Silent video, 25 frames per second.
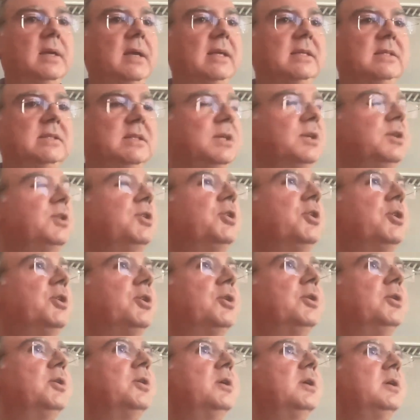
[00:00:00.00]
a
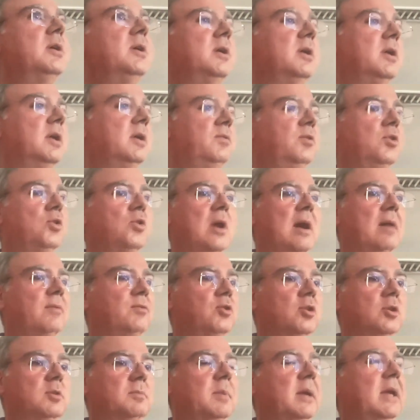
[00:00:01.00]
singer, if you
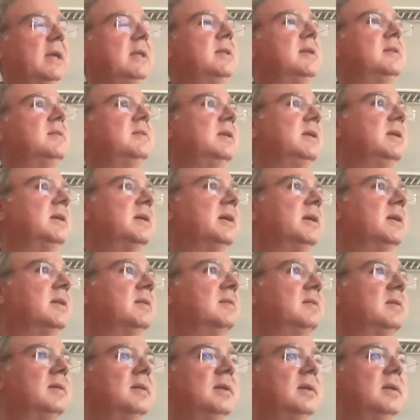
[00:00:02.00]
have not paid the
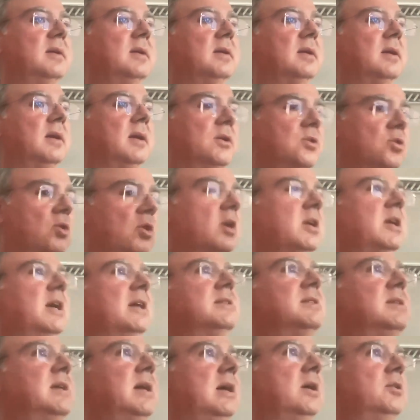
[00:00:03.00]
ticket, you are
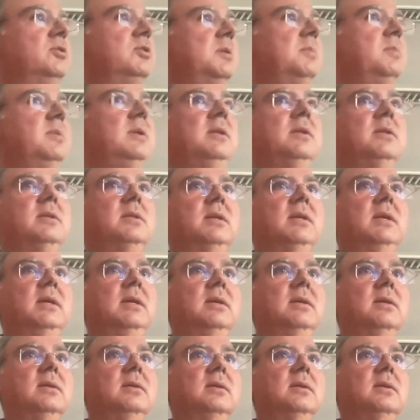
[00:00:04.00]
cut down
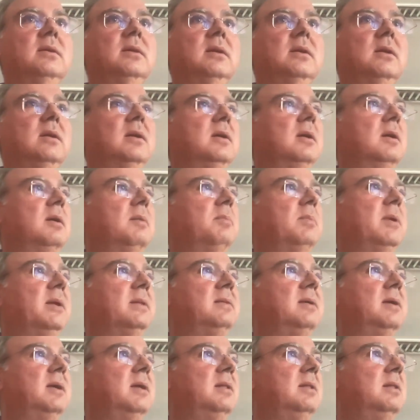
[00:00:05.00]
immediately?
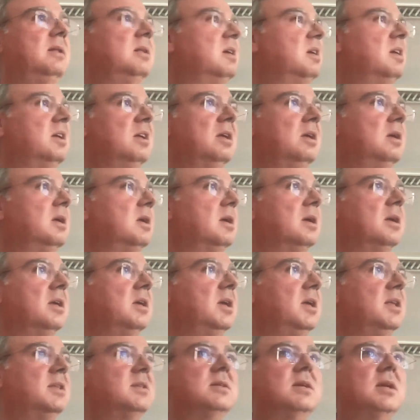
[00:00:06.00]
But then
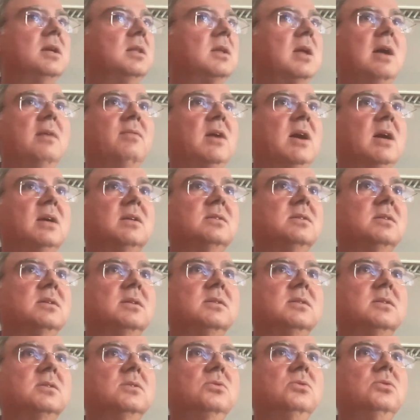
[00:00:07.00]
kids can have
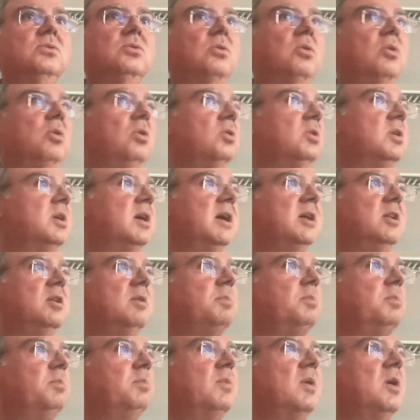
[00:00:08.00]
access to all
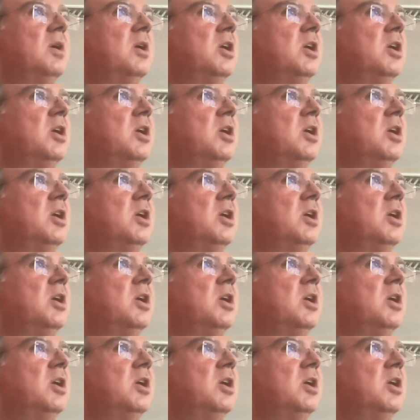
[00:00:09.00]
kind of